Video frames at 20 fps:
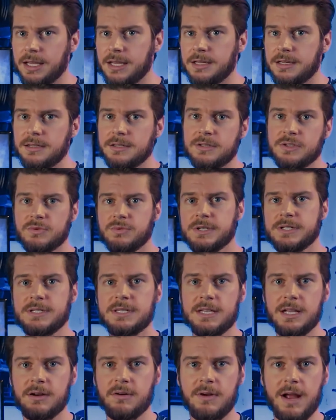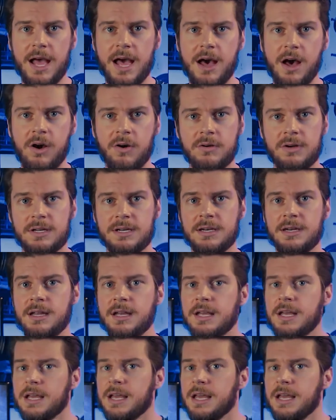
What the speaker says: and twisting around and